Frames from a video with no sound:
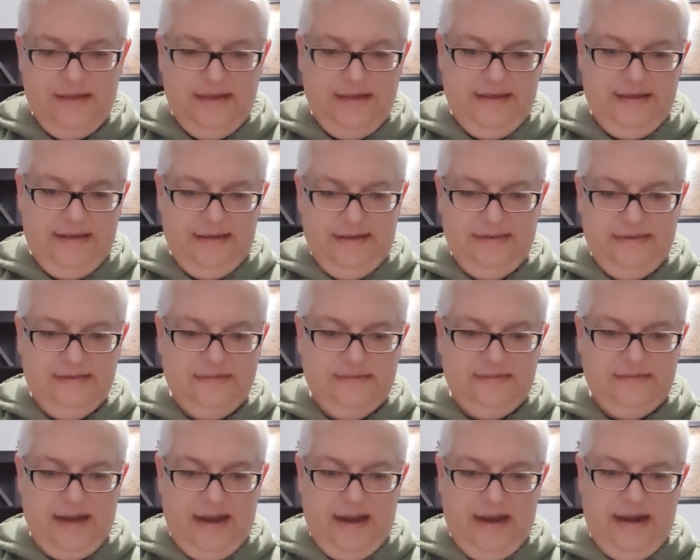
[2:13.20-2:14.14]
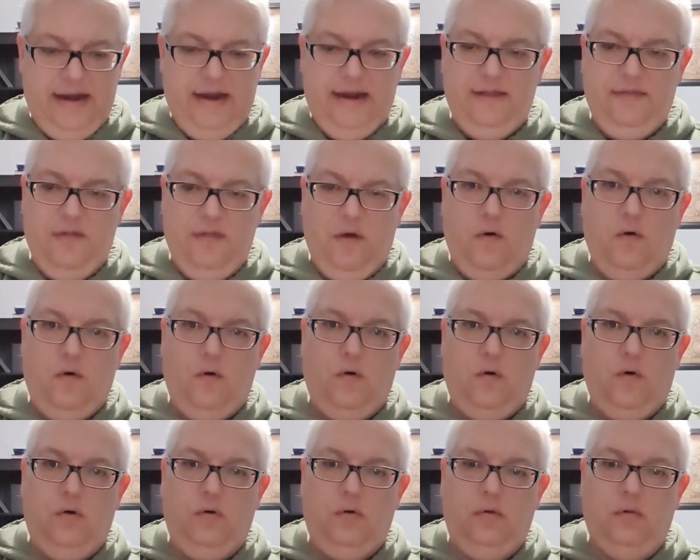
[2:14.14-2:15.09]
is, and the
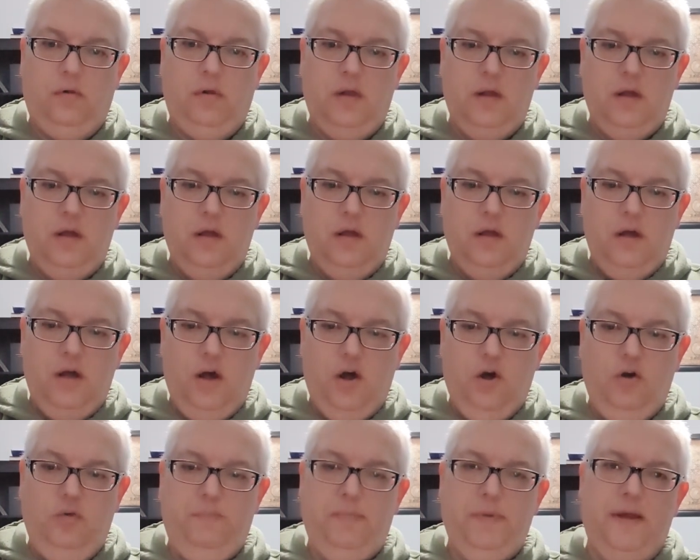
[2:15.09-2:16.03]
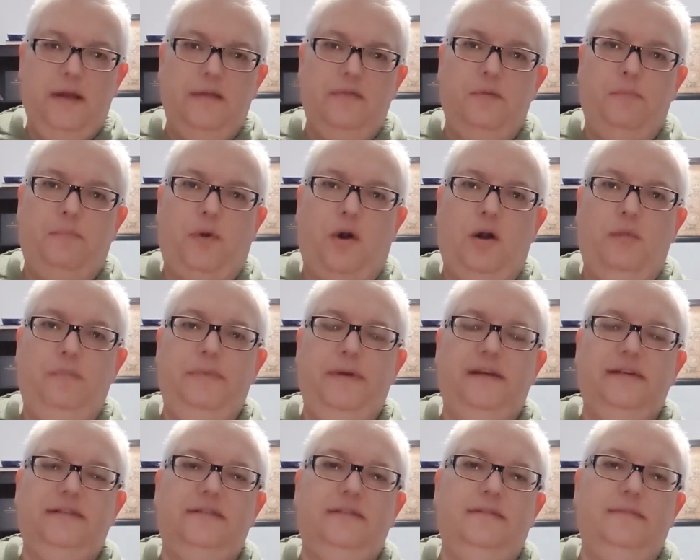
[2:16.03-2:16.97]
whole hope and the
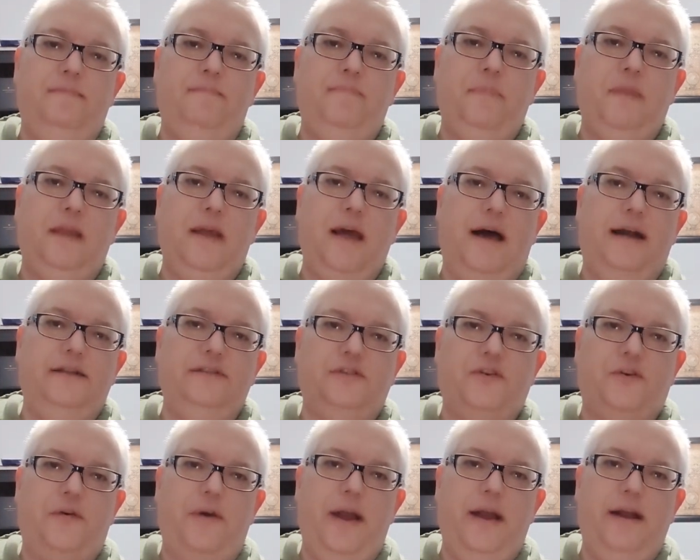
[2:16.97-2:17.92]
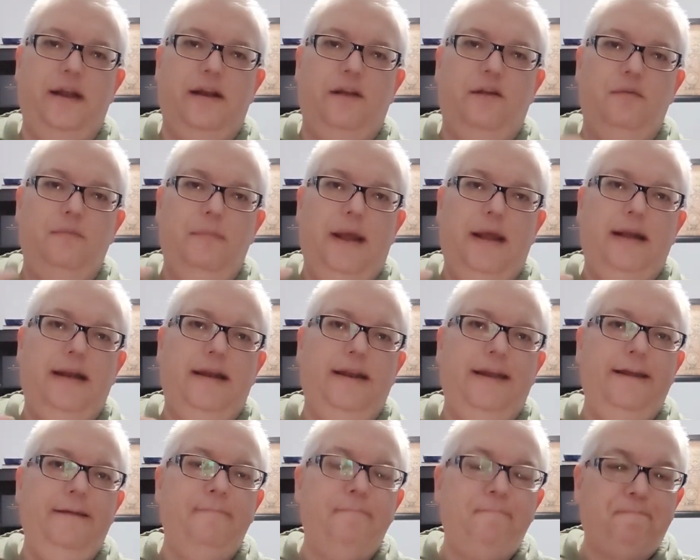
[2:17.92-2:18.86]
purpose. God has created
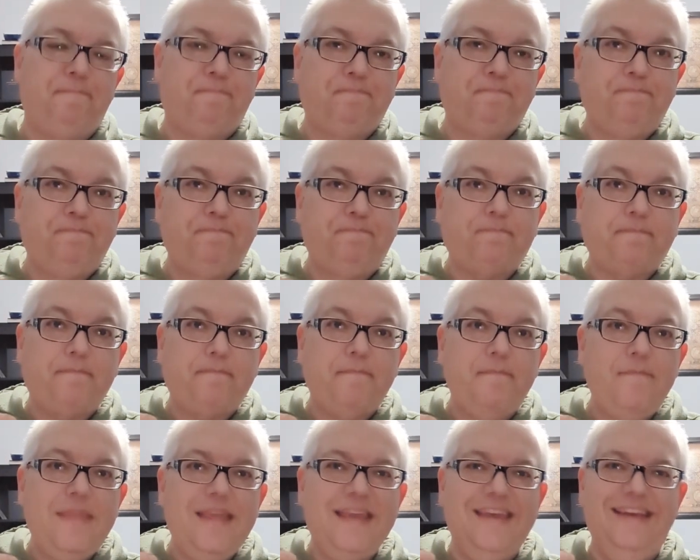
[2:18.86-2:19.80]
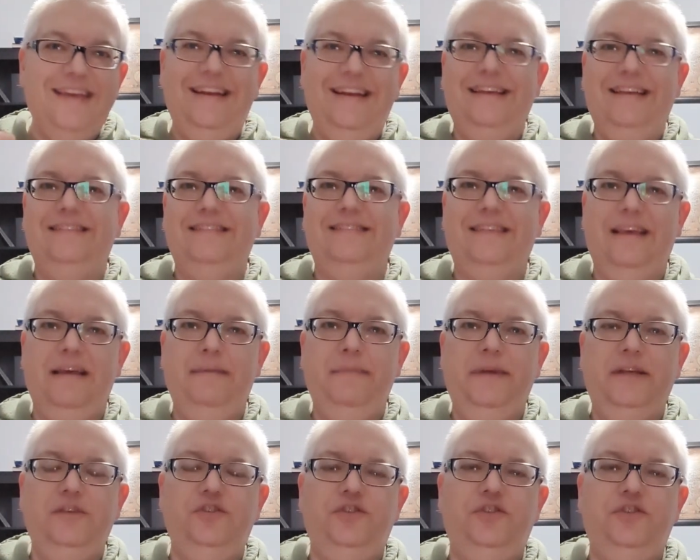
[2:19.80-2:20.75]
humanity in his
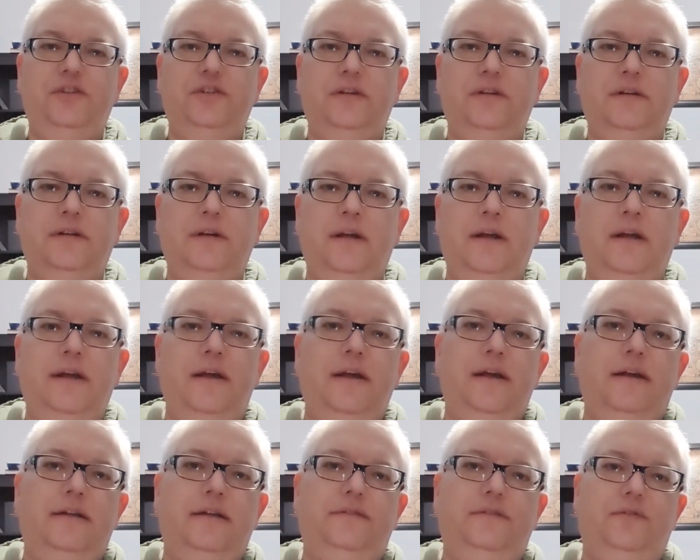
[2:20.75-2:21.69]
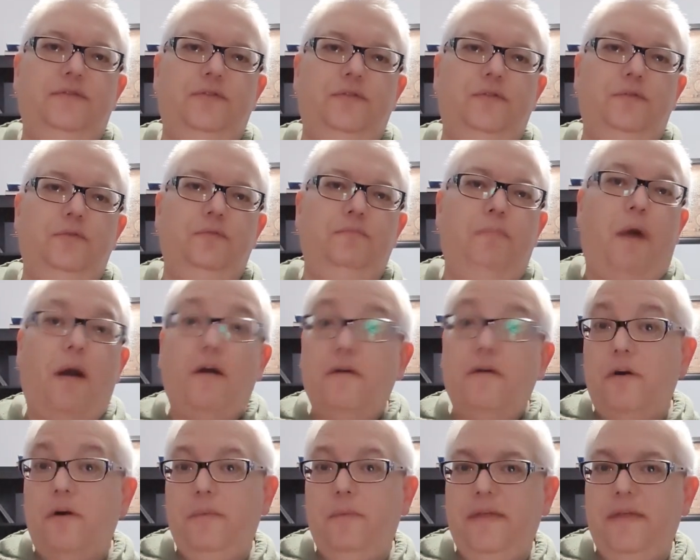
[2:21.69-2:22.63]
image to
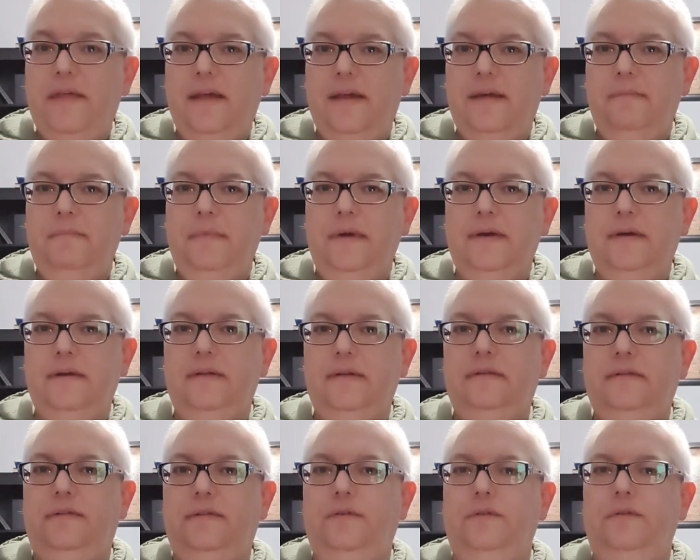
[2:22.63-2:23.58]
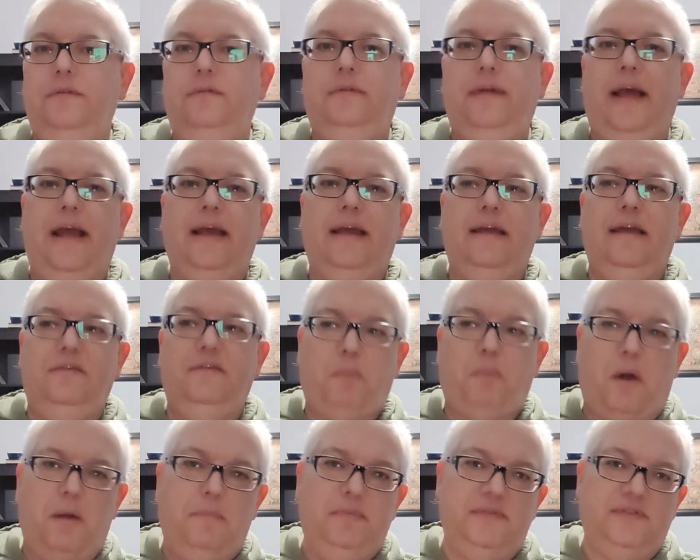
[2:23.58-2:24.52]
partner with him, to take his
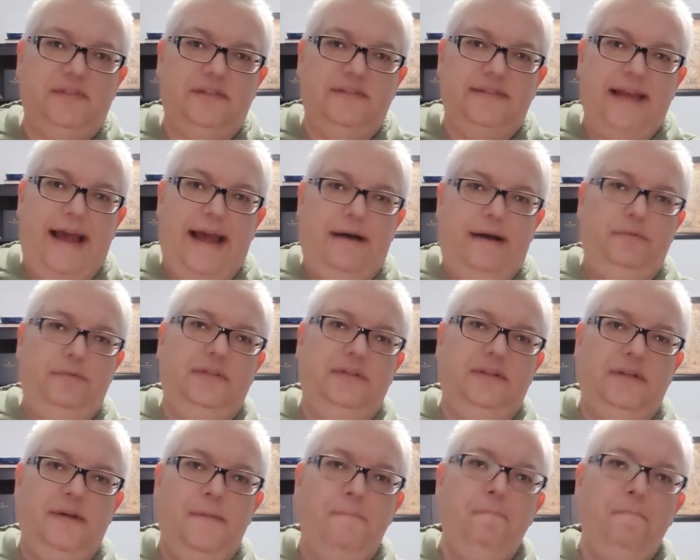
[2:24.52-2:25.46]
purposes out